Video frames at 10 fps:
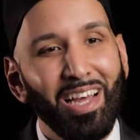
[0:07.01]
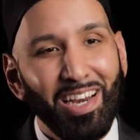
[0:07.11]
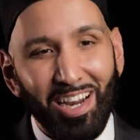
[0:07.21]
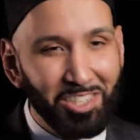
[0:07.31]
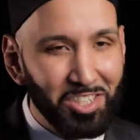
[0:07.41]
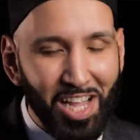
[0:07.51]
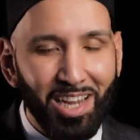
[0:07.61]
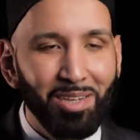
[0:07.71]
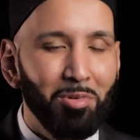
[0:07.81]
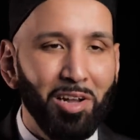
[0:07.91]
And not just
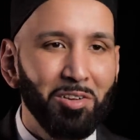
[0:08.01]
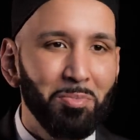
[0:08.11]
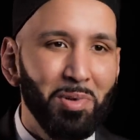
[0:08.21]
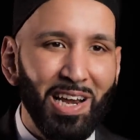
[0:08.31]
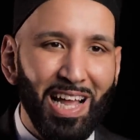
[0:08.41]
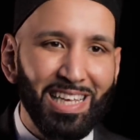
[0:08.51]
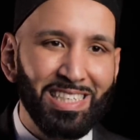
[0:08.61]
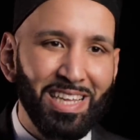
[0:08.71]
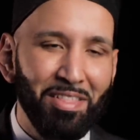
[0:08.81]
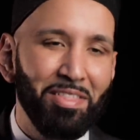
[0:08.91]
any brother, but
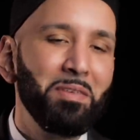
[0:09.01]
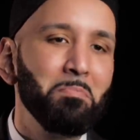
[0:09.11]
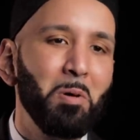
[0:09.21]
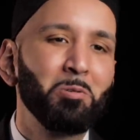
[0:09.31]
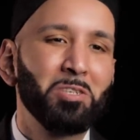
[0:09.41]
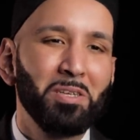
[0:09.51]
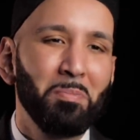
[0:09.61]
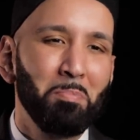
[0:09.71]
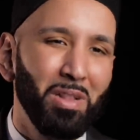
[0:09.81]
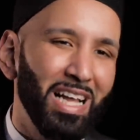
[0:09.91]
as the most
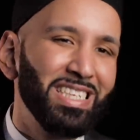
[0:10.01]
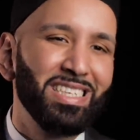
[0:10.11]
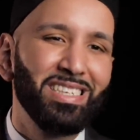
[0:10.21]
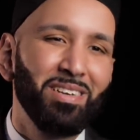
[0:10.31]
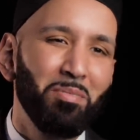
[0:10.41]
blessed